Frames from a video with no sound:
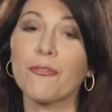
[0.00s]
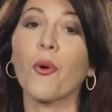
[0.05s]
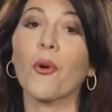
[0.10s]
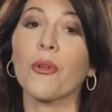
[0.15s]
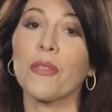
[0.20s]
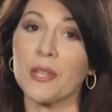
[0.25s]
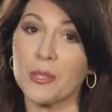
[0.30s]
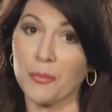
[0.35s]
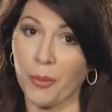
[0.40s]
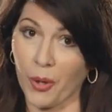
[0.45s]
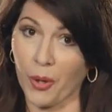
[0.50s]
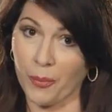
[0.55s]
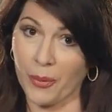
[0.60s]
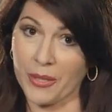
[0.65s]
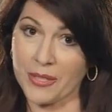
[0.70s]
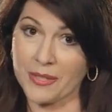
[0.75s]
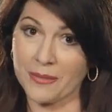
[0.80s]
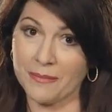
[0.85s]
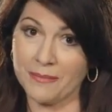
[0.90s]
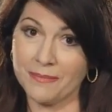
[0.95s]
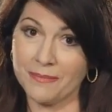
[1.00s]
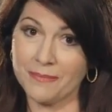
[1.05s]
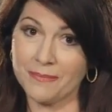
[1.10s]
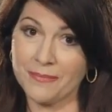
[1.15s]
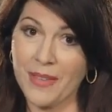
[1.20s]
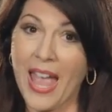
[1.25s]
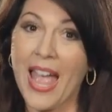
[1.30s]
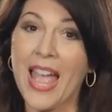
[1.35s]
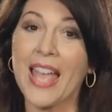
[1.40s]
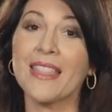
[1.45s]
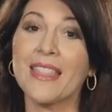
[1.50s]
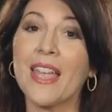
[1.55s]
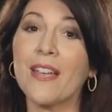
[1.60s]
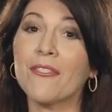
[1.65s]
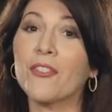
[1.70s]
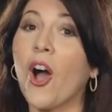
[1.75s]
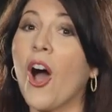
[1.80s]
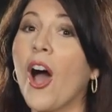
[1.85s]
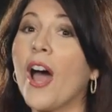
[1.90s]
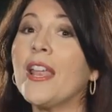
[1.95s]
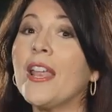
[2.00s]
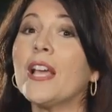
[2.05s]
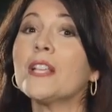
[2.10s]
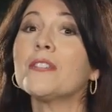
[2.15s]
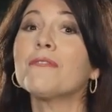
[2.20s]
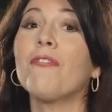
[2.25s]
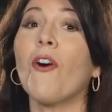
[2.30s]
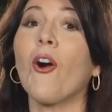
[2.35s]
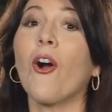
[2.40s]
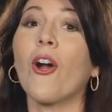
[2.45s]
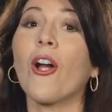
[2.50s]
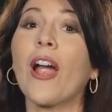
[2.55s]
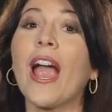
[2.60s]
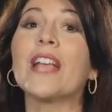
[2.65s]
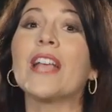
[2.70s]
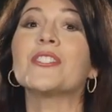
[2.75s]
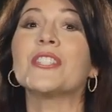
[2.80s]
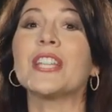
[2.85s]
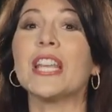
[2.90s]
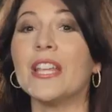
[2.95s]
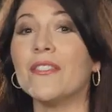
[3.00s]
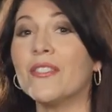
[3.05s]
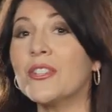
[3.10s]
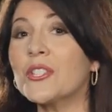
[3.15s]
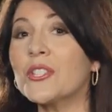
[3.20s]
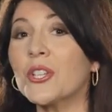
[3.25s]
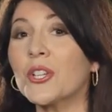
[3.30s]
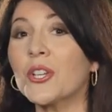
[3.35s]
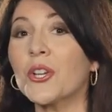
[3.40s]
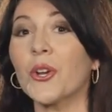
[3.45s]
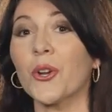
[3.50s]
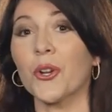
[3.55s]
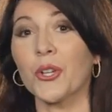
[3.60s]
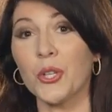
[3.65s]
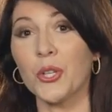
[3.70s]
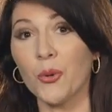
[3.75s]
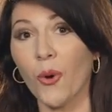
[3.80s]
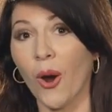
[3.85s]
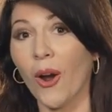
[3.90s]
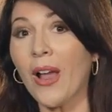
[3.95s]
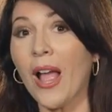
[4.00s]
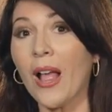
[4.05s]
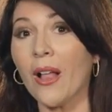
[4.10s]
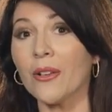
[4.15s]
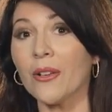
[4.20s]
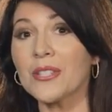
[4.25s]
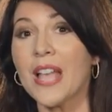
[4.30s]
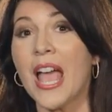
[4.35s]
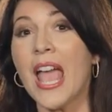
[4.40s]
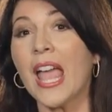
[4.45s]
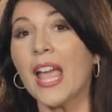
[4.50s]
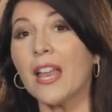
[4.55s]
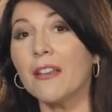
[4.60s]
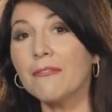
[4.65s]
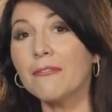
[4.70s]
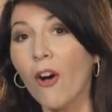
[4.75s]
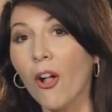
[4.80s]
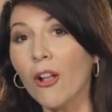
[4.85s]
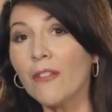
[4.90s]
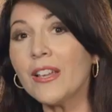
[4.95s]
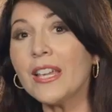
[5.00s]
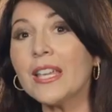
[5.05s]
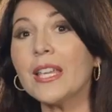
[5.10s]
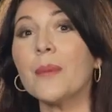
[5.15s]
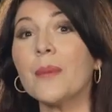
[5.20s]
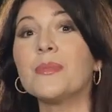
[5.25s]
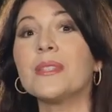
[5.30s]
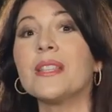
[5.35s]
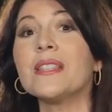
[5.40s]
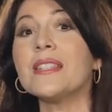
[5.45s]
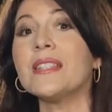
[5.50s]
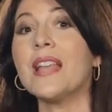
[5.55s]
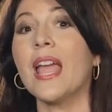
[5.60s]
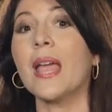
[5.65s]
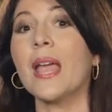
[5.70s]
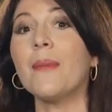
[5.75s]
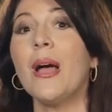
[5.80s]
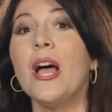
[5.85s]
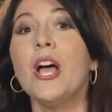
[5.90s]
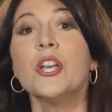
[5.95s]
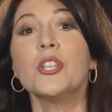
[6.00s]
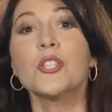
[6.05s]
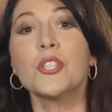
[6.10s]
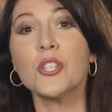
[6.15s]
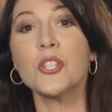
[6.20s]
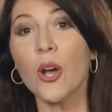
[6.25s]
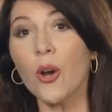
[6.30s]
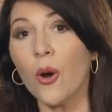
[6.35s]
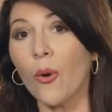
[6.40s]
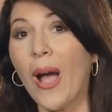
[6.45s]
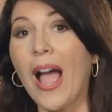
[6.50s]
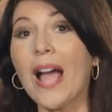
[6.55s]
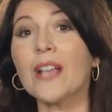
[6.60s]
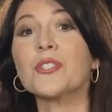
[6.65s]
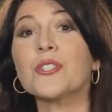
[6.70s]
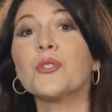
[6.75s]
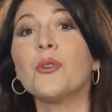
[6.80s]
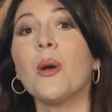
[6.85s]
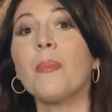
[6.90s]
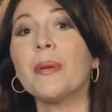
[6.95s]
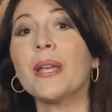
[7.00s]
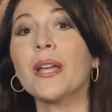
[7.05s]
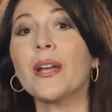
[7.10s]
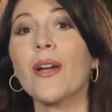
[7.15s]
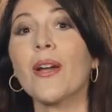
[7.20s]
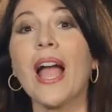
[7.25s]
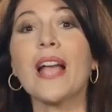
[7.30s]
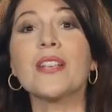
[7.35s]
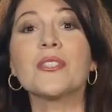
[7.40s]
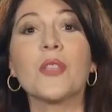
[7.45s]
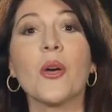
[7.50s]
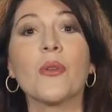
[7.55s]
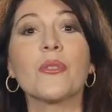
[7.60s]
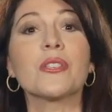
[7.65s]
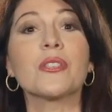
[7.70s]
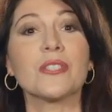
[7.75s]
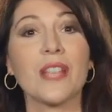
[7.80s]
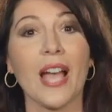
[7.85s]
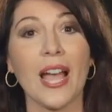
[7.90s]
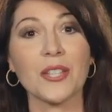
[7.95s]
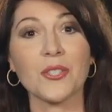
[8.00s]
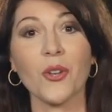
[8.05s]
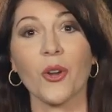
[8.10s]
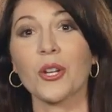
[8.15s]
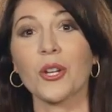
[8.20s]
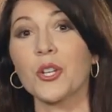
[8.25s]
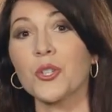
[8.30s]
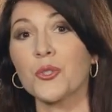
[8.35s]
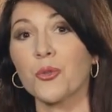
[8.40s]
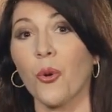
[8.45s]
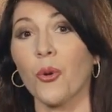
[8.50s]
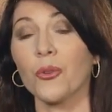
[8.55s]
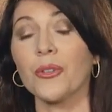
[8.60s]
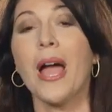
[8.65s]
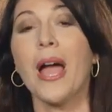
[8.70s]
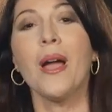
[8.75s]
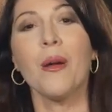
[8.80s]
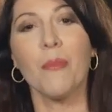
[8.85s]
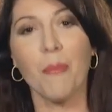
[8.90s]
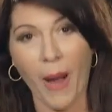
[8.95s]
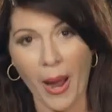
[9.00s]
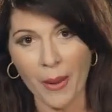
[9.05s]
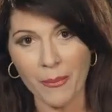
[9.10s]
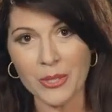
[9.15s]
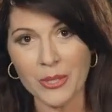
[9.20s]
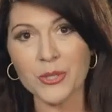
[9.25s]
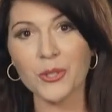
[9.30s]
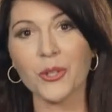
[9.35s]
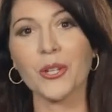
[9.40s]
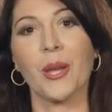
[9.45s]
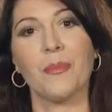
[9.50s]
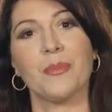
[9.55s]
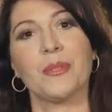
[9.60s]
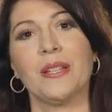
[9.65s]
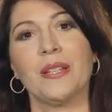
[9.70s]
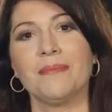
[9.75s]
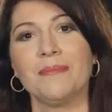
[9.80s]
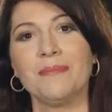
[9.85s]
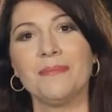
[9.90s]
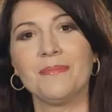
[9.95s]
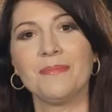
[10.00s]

for this purpose. They have gone as far as to even secure URLs involving Gibson's name so as to appear as though the sites are controlled by Mr. Gibson.